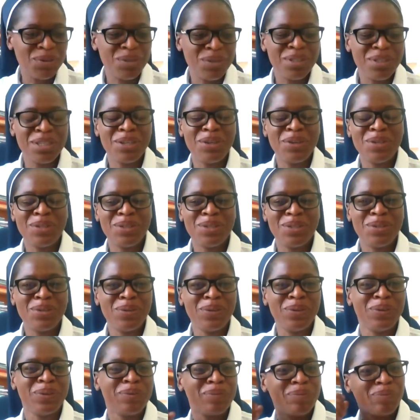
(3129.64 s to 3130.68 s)
to see you
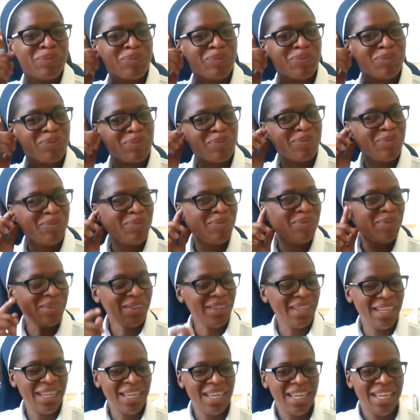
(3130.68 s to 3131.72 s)
too.
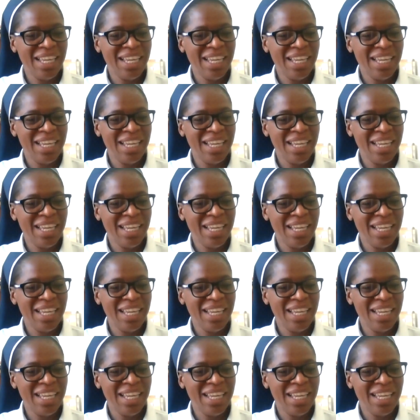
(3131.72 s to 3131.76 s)
Mm-mm.